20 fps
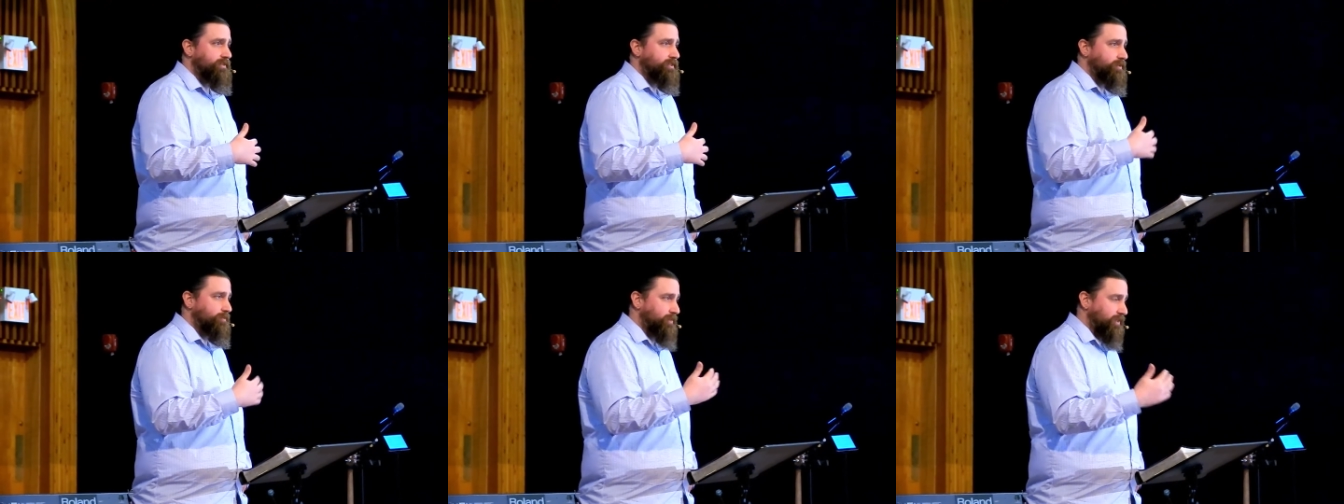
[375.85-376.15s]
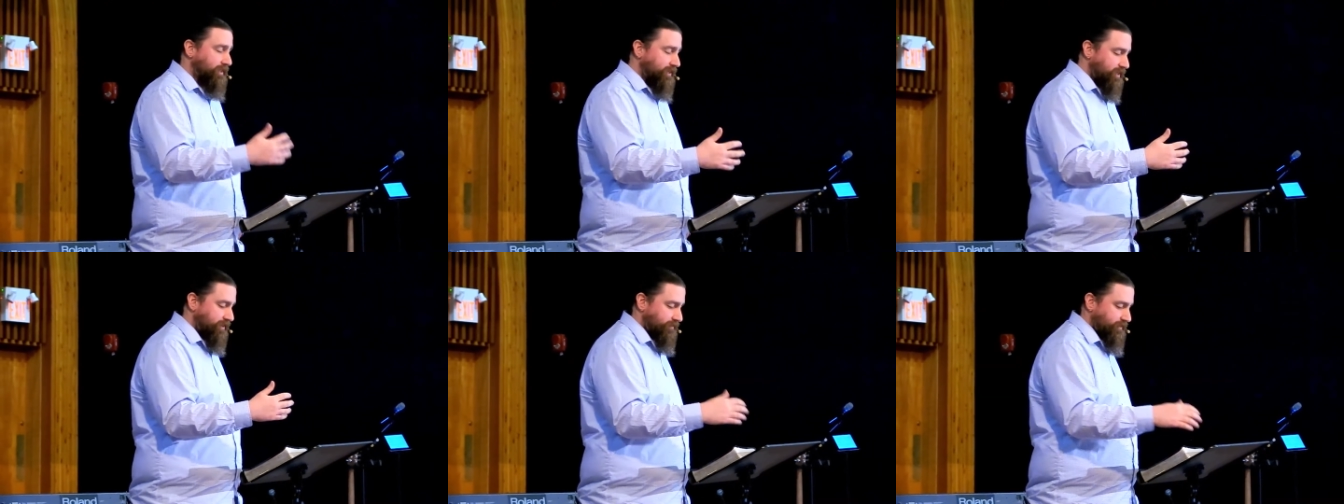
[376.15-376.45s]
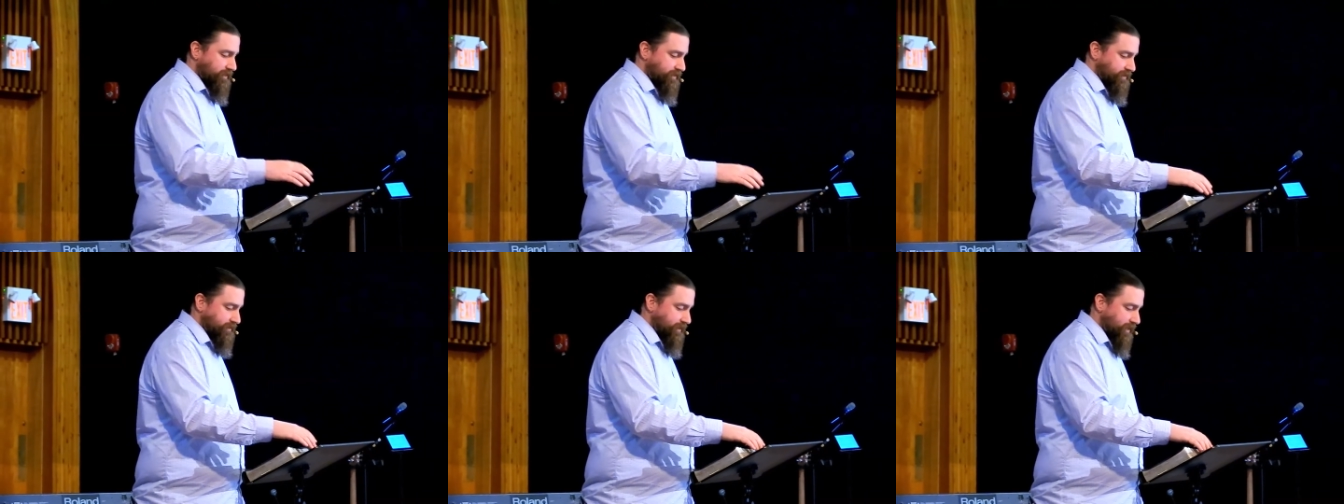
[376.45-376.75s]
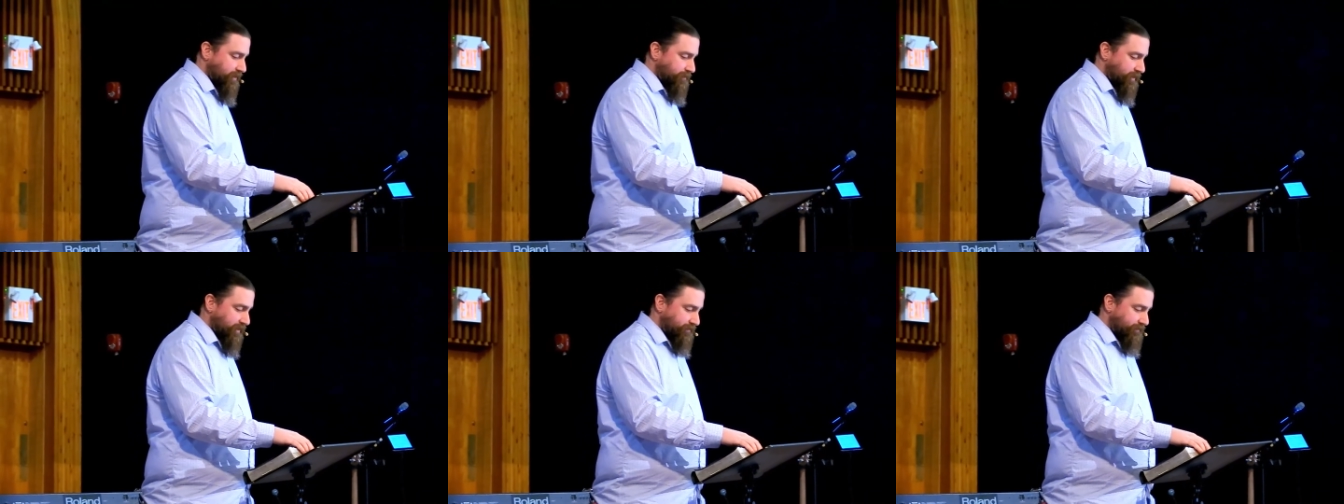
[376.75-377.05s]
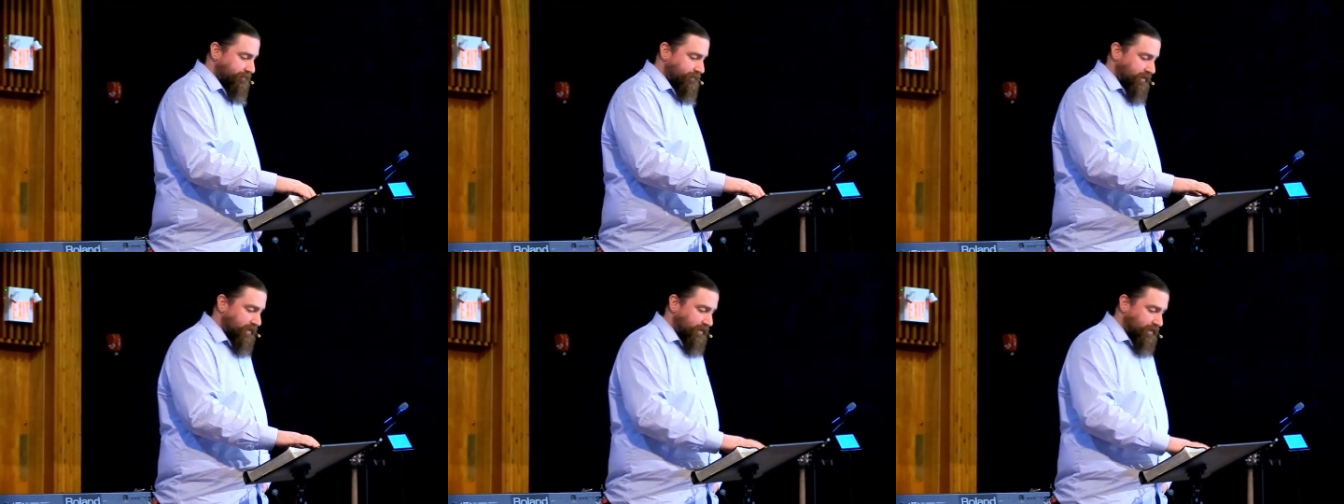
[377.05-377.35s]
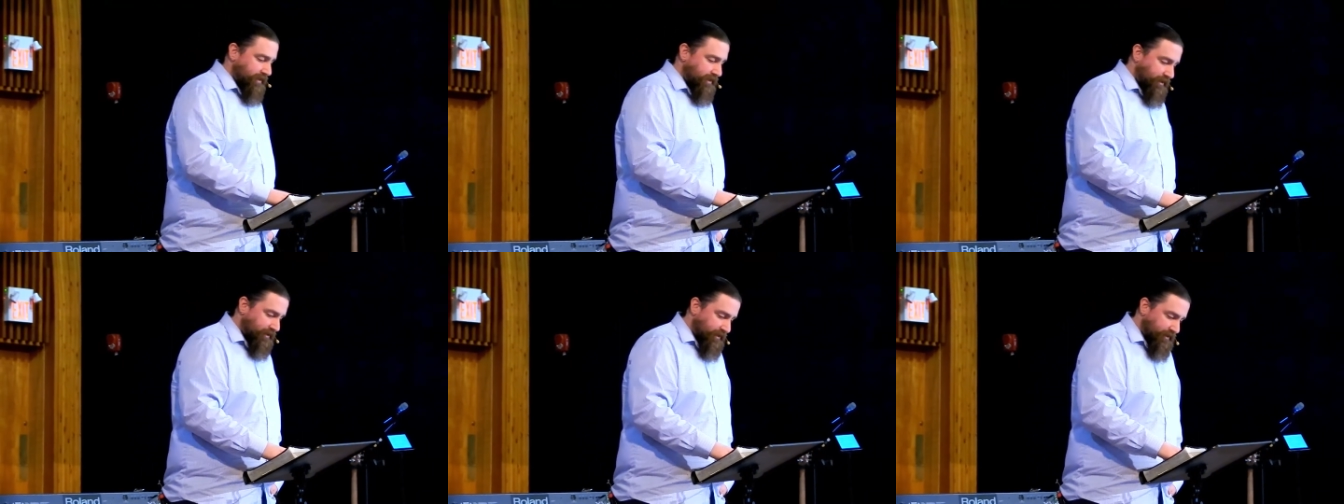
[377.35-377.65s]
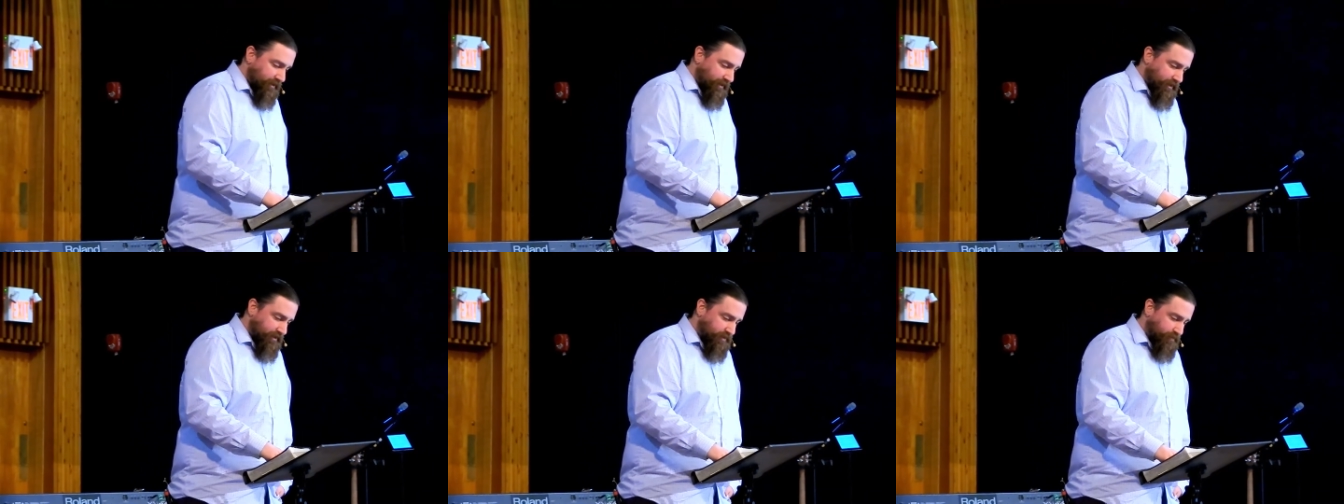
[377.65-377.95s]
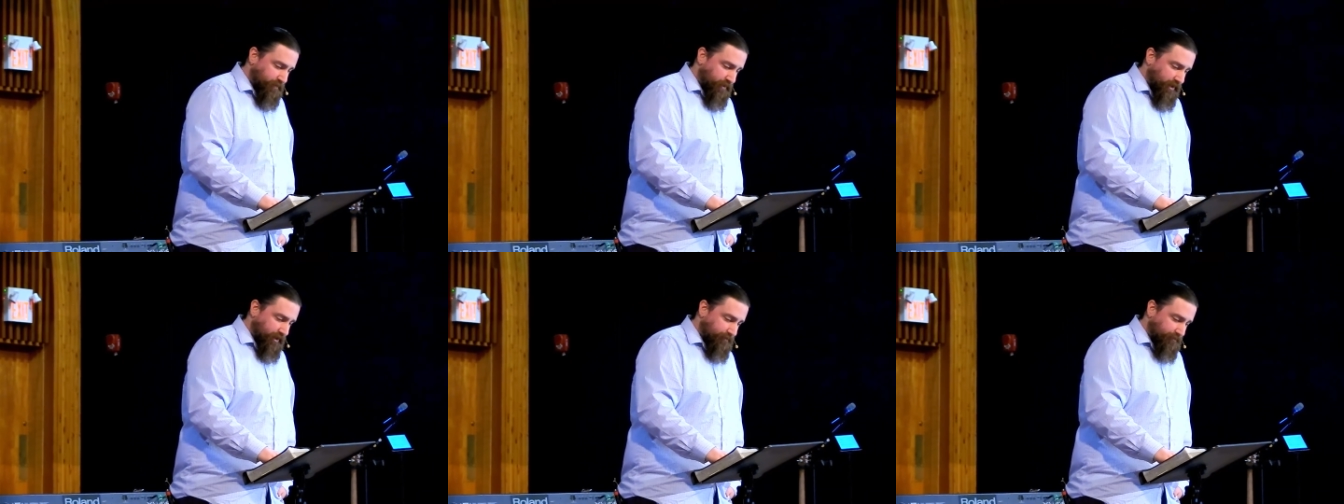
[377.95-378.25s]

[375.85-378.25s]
to believe this statement. Let's pray.